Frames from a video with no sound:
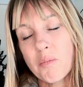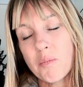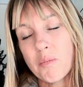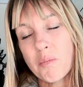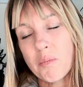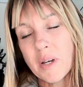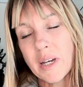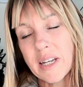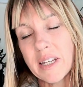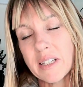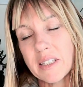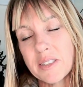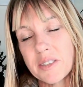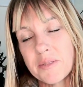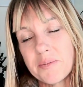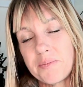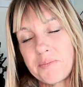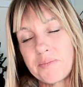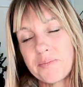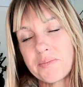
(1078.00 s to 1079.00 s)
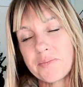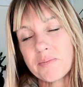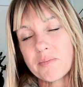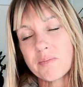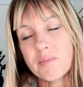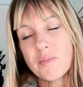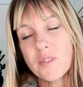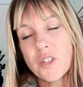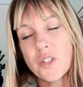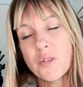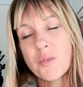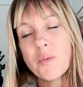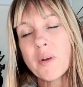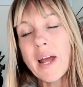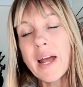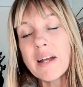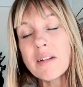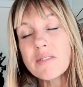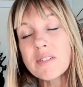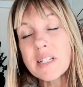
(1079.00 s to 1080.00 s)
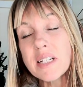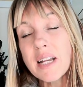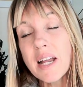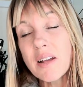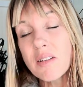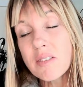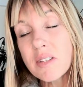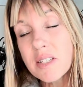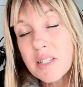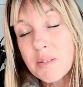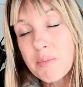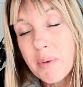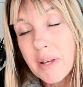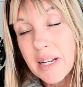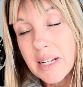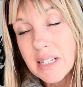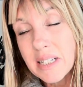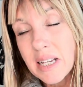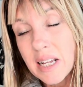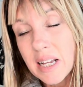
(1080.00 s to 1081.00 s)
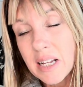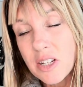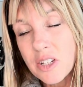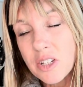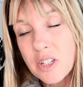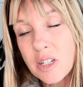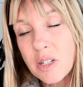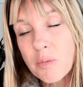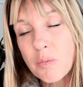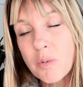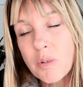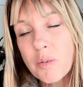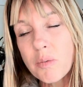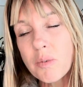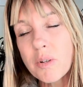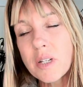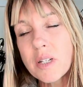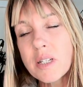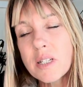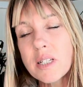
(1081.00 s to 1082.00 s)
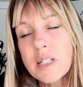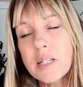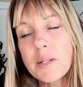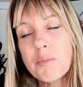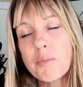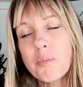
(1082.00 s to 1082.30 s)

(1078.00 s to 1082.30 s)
But surrounding out this meditation with one deep